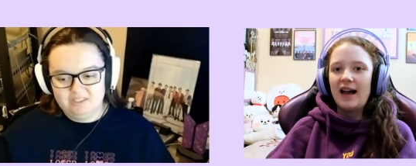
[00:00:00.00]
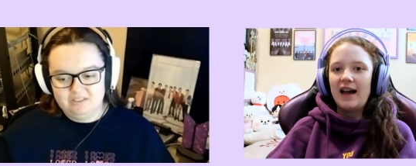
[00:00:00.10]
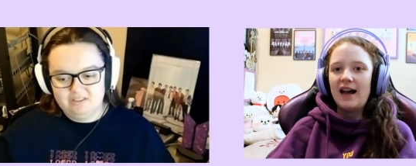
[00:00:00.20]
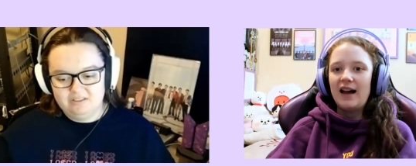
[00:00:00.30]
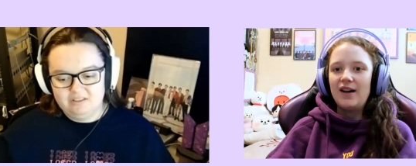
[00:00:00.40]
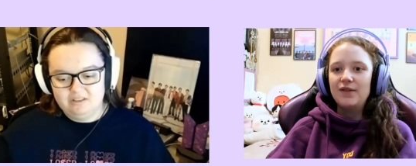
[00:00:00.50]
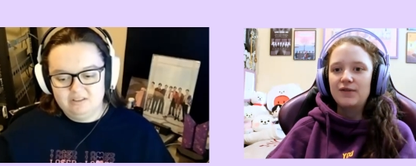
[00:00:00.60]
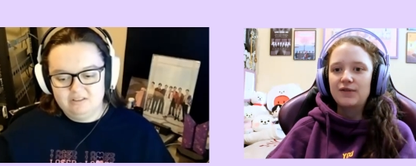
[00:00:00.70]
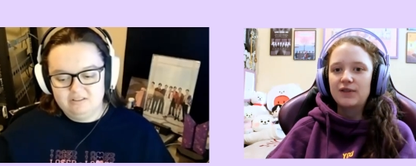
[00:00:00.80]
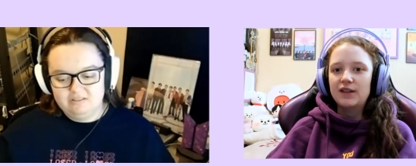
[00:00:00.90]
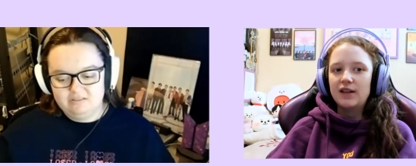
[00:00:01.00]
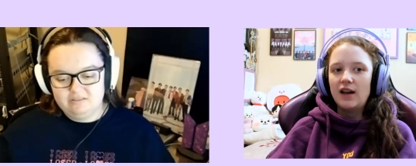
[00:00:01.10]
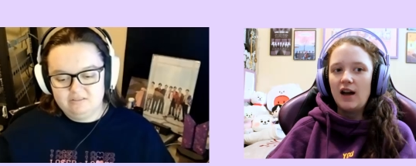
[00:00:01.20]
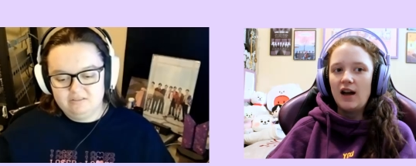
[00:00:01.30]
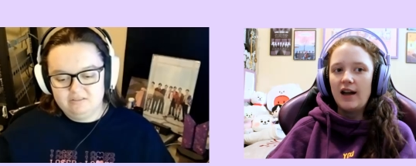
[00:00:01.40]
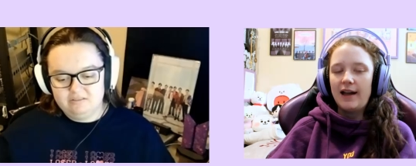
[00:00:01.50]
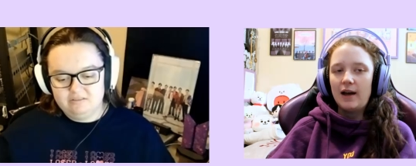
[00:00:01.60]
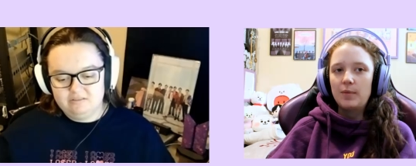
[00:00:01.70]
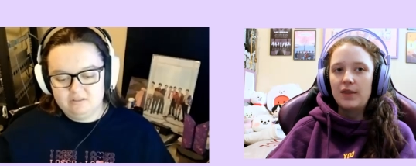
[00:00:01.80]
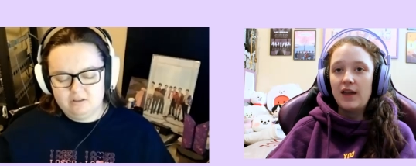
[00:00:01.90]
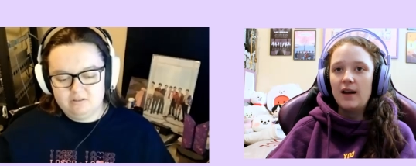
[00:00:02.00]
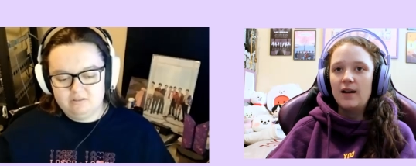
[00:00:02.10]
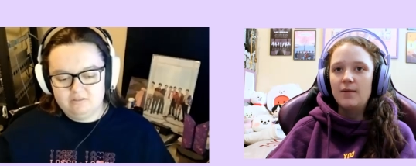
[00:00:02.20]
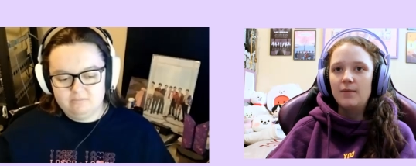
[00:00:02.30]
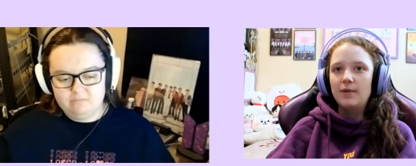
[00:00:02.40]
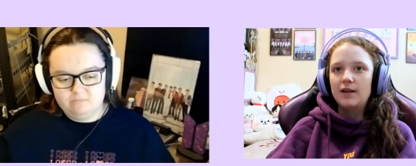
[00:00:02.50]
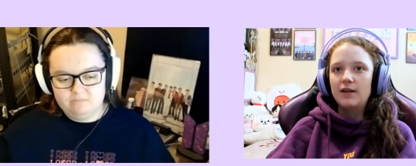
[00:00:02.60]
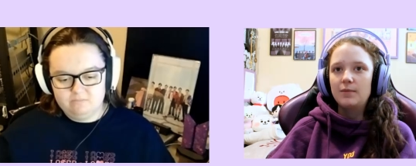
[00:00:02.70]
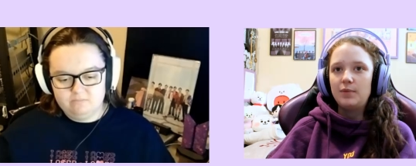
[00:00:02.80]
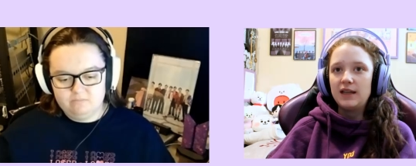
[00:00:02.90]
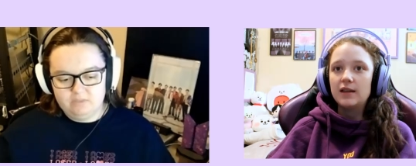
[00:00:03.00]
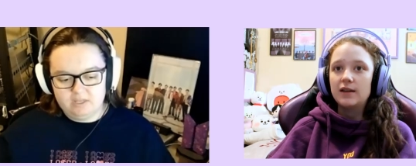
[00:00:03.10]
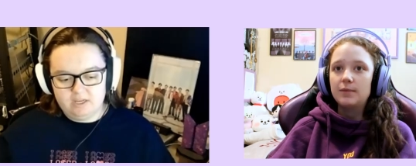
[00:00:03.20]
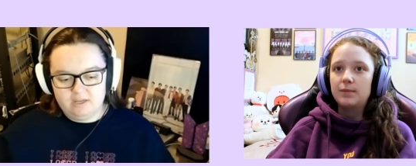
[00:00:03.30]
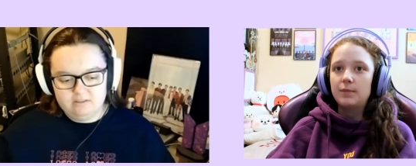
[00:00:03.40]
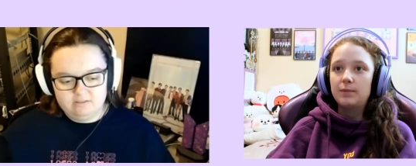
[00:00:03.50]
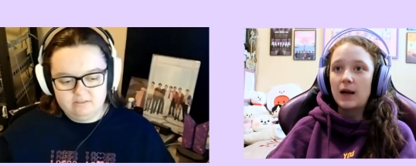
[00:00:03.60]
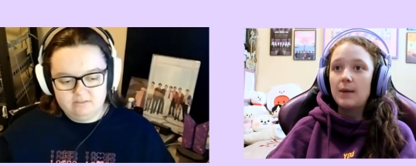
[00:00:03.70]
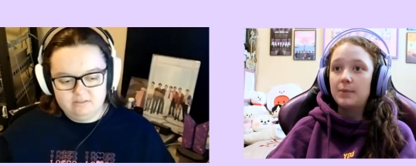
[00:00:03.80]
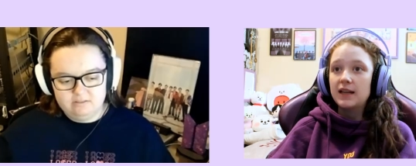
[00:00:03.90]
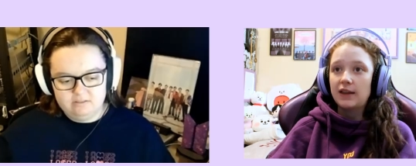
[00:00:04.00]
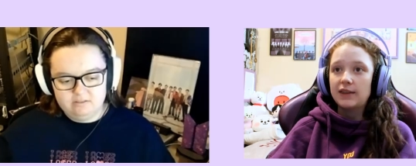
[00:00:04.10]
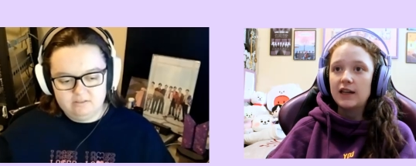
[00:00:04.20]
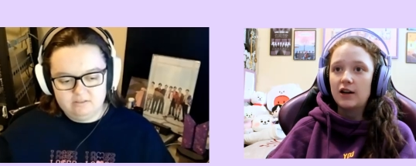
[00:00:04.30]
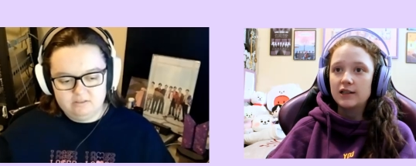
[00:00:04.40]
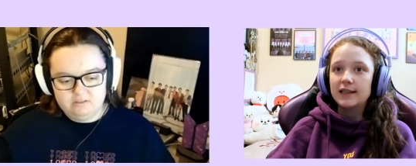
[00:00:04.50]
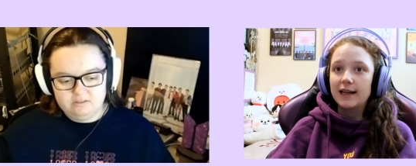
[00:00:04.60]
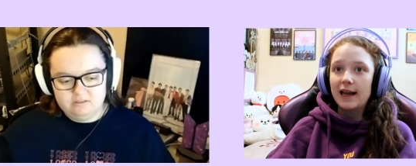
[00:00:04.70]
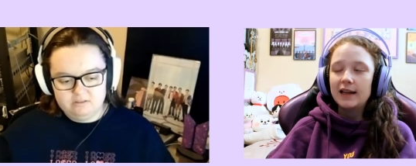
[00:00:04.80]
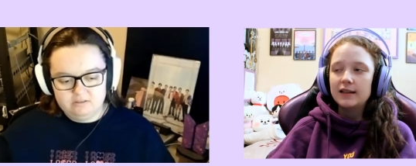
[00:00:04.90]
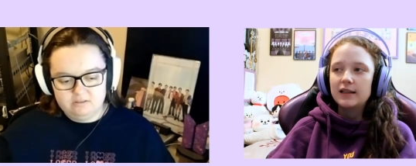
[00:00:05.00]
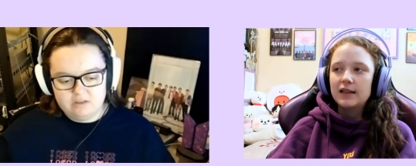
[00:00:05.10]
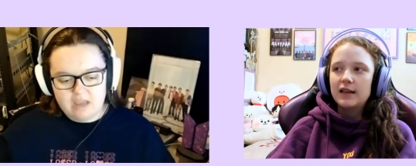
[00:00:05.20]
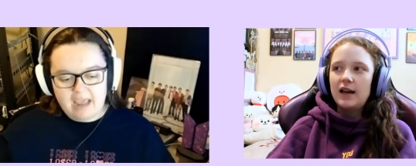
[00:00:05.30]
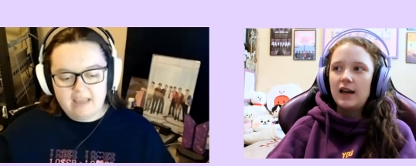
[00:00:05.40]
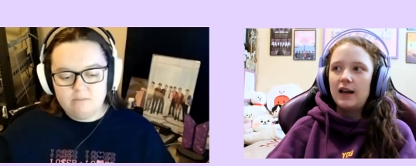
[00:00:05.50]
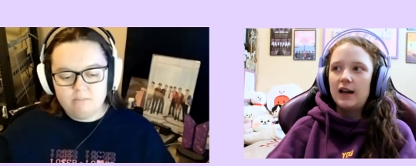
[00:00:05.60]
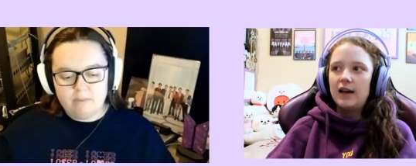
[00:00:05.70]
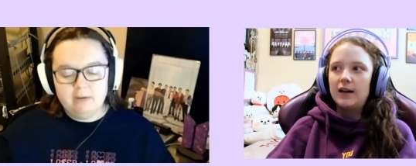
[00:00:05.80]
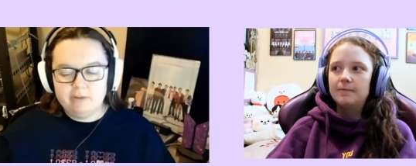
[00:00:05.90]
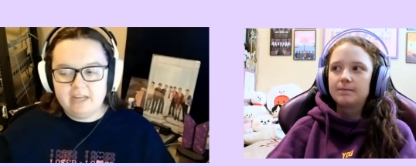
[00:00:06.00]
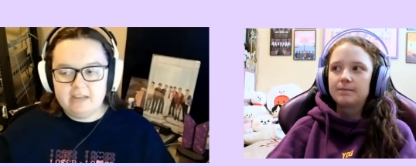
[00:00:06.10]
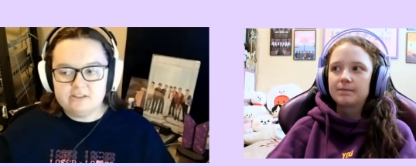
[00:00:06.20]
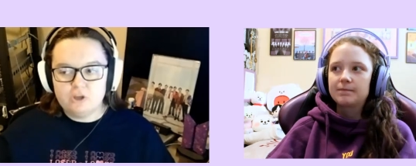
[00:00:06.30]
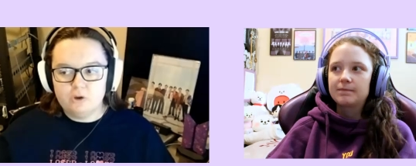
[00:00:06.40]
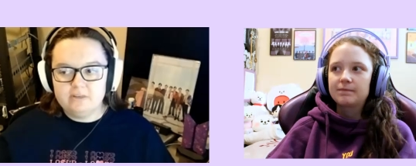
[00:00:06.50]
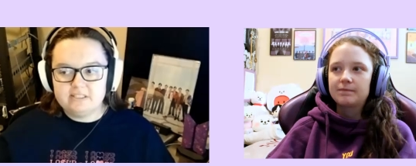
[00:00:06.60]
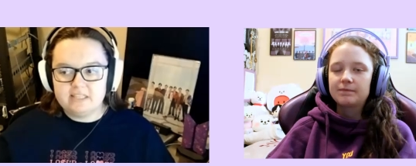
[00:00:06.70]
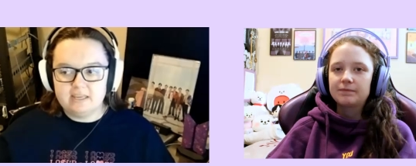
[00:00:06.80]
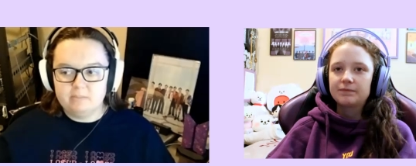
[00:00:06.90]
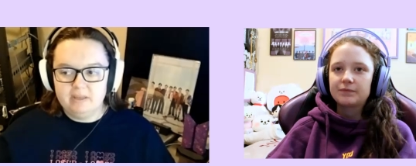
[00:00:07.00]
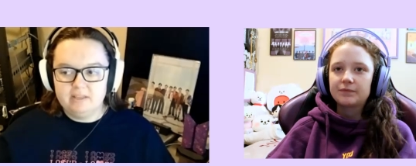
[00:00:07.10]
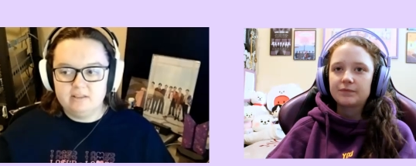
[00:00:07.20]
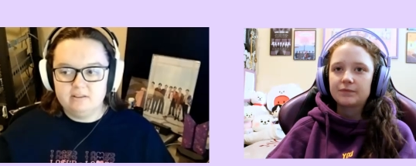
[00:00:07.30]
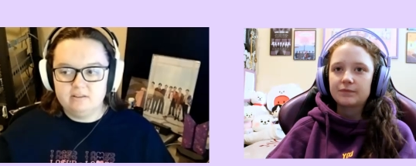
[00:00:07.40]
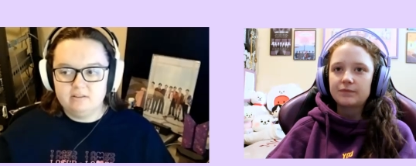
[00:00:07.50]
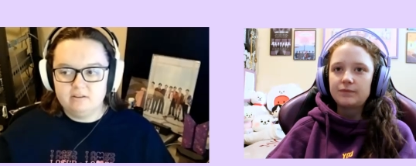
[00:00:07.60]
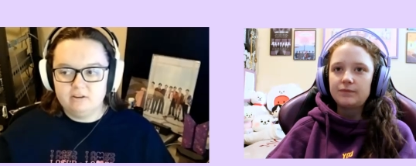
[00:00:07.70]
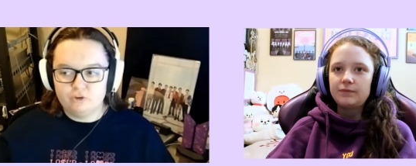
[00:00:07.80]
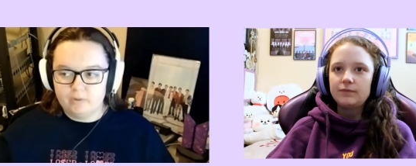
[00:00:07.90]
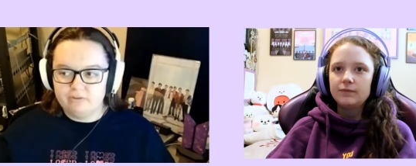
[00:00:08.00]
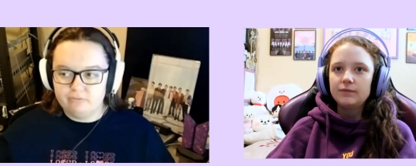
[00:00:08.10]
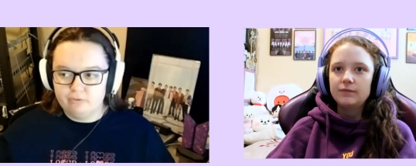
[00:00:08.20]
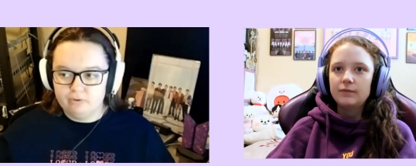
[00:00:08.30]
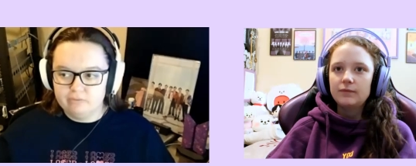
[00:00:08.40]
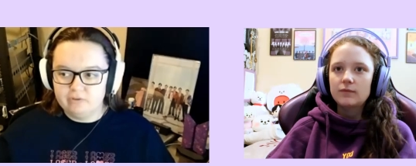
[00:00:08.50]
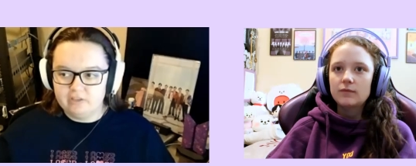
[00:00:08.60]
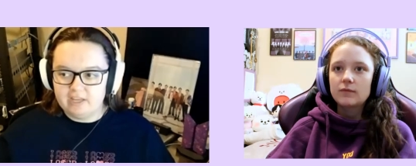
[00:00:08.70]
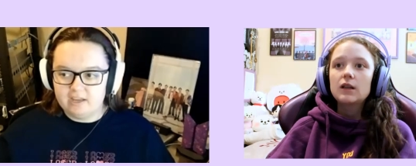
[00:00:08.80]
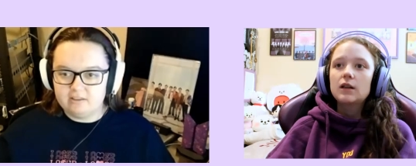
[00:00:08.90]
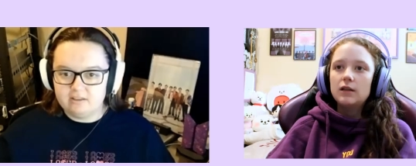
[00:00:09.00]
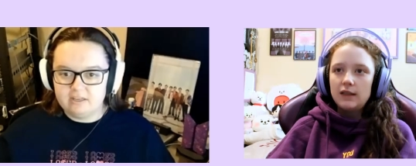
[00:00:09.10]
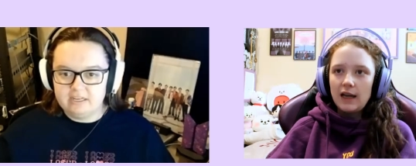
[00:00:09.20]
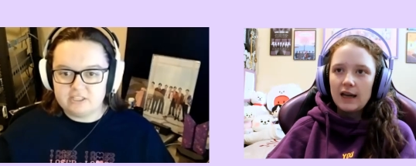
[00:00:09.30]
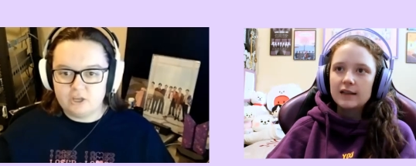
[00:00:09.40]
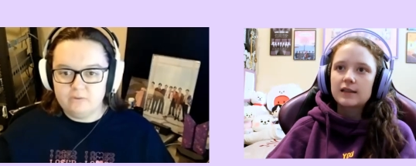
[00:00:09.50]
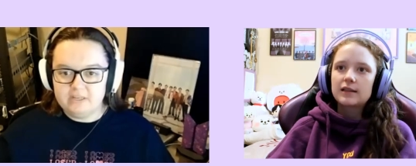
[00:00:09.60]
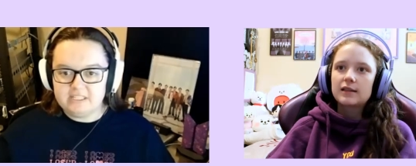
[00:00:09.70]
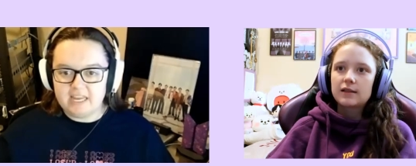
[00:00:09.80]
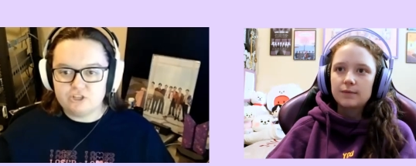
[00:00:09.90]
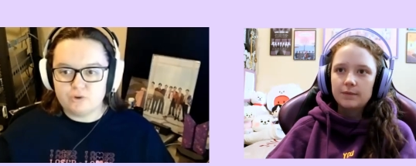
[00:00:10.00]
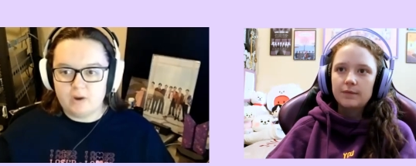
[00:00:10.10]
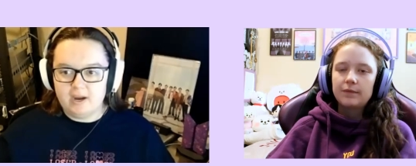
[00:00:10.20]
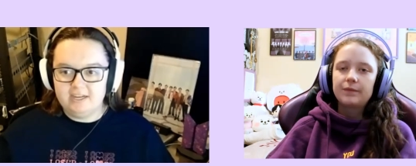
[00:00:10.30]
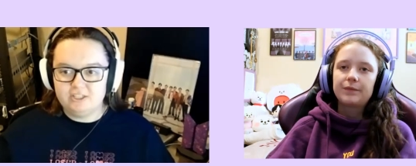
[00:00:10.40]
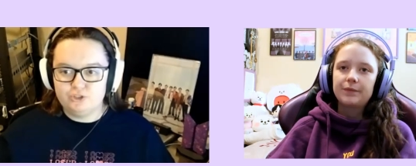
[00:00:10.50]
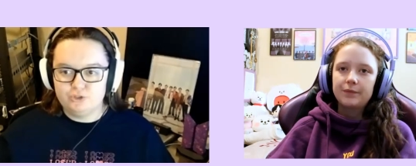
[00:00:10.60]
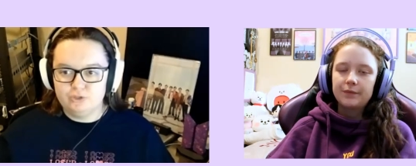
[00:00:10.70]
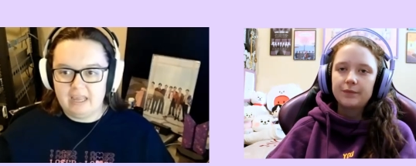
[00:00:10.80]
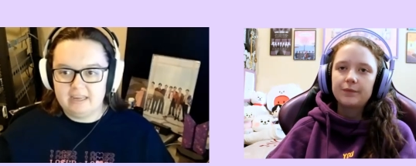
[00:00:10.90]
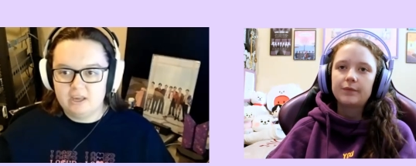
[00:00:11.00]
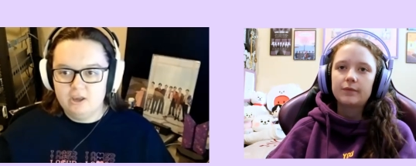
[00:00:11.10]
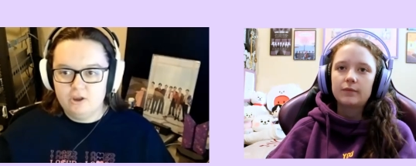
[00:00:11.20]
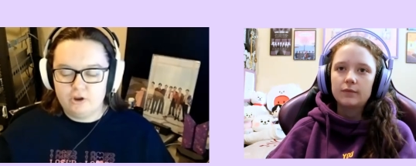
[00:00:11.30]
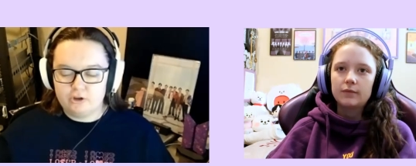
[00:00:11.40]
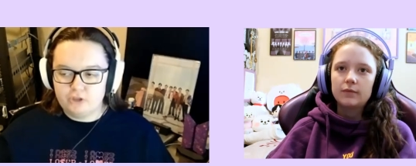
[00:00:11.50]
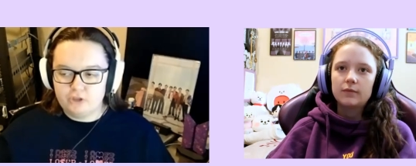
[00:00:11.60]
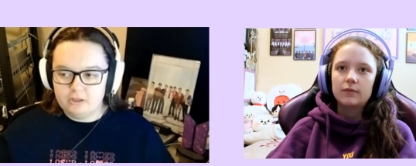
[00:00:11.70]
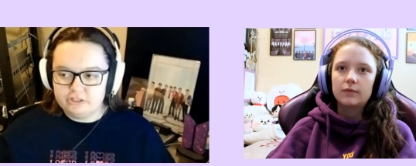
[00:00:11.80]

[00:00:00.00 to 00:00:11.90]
Speaker 1: have uh, helped them be the yeah. company that they are today and um,
Speaker 2: has always like been grateful for that he's yes. always like tried to like acknowledge